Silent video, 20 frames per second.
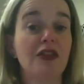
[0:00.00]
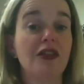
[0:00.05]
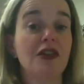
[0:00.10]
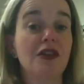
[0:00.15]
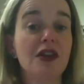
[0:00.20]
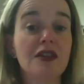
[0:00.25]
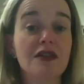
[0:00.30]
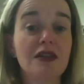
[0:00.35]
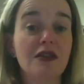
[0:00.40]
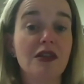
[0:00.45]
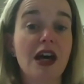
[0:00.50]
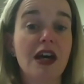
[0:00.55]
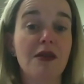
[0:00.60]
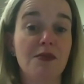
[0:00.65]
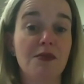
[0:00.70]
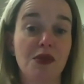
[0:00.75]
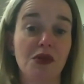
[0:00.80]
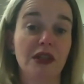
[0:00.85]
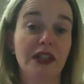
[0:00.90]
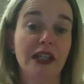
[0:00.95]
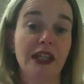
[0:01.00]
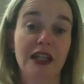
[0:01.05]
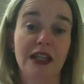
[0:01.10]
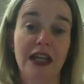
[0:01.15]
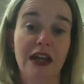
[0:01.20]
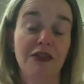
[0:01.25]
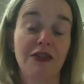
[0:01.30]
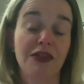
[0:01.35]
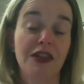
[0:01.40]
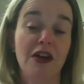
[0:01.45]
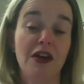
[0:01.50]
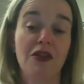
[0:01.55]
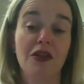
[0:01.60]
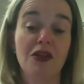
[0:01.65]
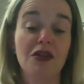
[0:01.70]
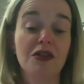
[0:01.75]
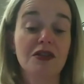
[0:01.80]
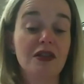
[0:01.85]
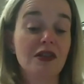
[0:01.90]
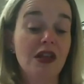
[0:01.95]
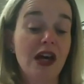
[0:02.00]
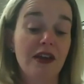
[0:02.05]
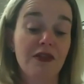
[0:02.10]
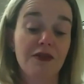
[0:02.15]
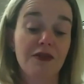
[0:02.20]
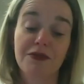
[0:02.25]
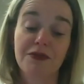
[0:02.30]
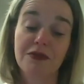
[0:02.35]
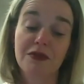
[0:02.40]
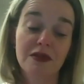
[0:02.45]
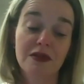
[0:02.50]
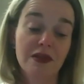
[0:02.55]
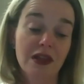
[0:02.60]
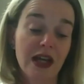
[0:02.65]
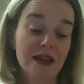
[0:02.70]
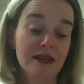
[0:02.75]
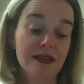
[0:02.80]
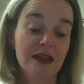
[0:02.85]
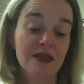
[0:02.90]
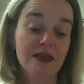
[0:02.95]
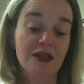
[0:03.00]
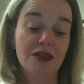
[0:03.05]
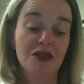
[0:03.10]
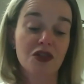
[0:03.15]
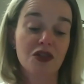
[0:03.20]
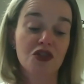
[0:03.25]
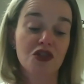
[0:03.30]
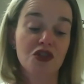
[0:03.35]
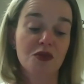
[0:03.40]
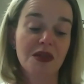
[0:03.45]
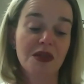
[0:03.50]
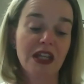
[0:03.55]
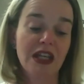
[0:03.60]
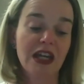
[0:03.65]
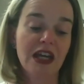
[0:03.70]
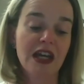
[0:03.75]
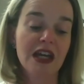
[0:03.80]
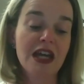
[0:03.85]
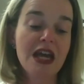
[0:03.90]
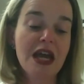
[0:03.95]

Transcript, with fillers: There is a lot of bullying out there. There is a lot of nonsense on social media.